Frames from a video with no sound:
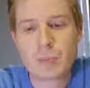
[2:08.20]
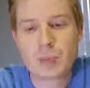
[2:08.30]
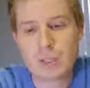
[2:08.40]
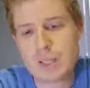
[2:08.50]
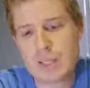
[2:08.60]

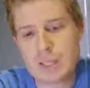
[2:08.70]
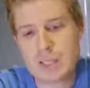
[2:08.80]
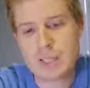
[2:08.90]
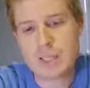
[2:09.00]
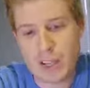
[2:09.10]
So this
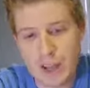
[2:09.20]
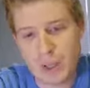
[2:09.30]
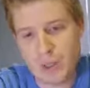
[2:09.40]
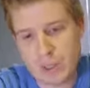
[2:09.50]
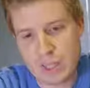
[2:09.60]
is
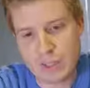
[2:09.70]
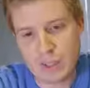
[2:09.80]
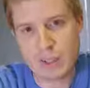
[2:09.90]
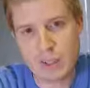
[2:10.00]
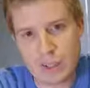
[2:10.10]
dynamic content
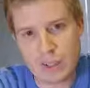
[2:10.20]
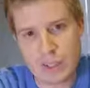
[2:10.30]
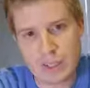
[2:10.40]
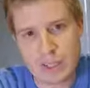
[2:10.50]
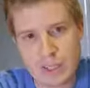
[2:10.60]
that it can't
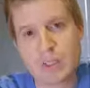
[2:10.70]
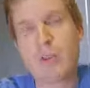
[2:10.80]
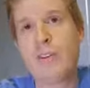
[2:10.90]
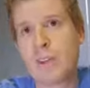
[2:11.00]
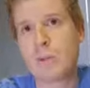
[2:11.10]
access. And so
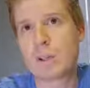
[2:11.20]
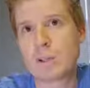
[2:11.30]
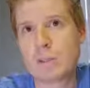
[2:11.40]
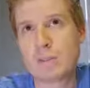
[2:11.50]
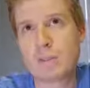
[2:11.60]
your
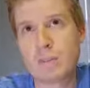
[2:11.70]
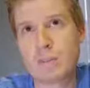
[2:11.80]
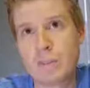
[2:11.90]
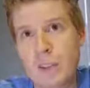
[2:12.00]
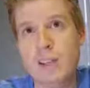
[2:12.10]
Facebook
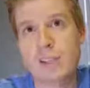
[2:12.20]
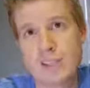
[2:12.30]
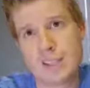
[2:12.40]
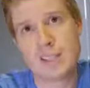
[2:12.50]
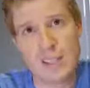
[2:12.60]
feed
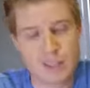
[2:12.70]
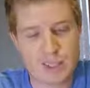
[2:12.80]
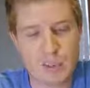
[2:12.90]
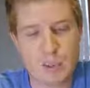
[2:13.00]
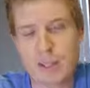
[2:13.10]
is another
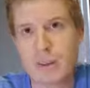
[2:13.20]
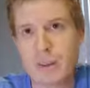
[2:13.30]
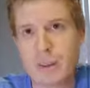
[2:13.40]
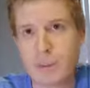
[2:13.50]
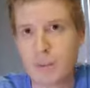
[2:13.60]
type of
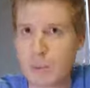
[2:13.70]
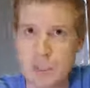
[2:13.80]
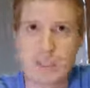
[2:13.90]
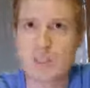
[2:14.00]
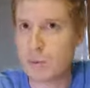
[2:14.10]
dynamic content which
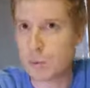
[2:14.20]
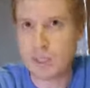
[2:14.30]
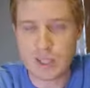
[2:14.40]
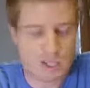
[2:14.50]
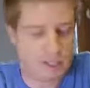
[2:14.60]
just is
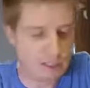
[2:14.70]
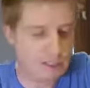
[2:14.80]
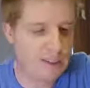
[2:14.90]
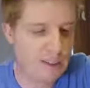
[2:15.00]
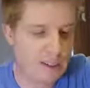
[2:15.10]
always changing.
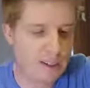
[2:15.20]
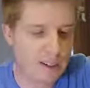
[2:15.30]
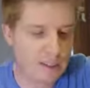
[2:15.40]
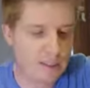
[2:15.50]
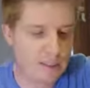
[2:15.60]

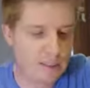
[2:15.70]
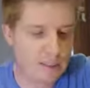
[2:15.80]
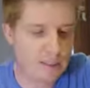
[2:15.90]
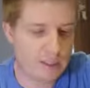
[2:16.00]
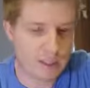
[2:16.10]
And
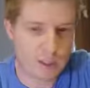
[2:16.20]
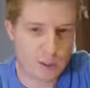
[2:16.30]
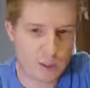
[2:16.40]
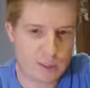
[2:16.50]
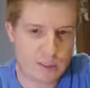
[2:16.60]

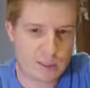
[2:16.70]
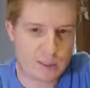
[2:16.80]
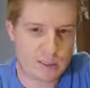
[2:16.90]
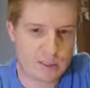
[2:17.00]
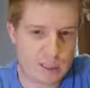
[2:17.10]
so it's
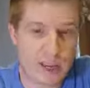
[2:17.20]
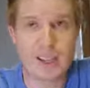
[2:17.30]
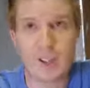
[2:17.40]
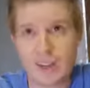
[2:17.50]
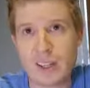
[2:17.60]
A,
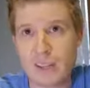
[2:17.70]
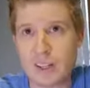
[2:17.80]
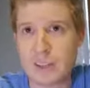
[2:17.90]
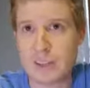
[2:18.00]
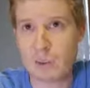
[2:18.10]
can't get there
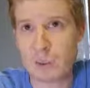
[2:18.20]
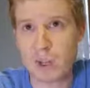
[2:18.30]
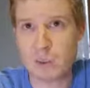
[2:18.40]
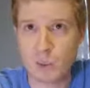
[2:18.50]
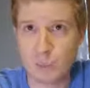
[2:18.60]
because it doesn't have the
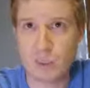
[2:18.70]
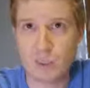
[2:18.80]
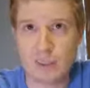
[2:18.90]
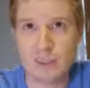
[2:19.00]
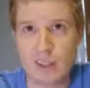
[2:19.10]
password, and
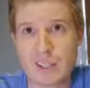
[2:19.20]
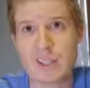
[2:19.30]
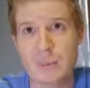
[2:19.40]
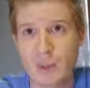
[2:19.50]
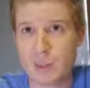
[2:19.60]
B, last
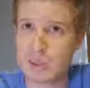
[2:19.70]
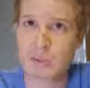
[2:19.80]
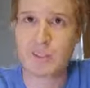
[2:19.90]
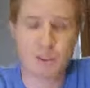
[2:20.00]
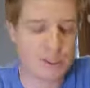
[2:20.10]
time it looked it was
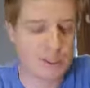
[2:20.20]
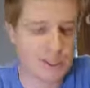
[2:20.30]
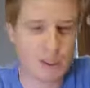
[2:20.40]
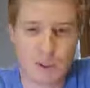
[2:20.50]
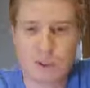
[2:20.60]
different to the
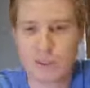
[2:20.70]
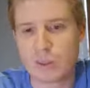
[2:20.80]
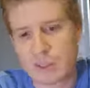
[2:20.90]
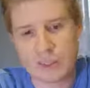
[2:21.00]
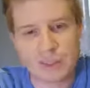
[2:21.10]
time you just
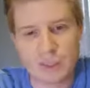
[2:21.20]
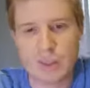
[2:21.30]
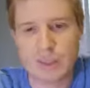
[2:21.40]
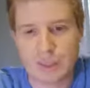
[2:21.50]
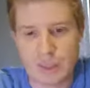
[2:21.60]
looked, so it
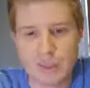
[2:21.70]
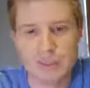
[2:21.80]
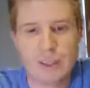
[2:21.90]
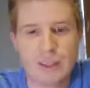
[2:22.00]
hasn't seen it.